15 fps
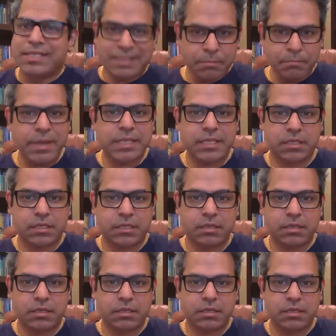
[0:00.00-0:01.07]
It's a mixed,
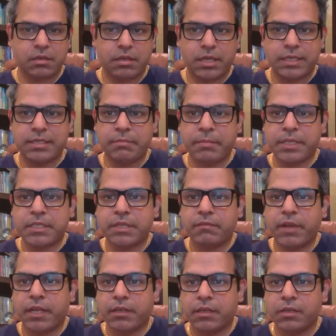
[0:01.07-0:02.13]
it's a mixed event.
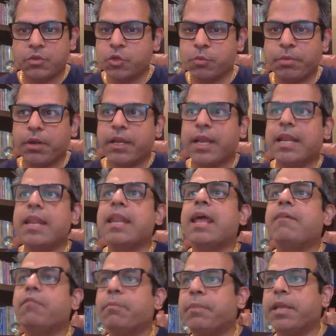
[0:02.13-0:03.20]
Jupiter can never
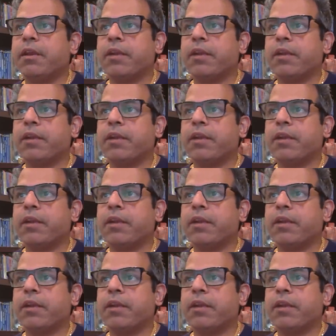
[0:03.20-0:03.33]
be great.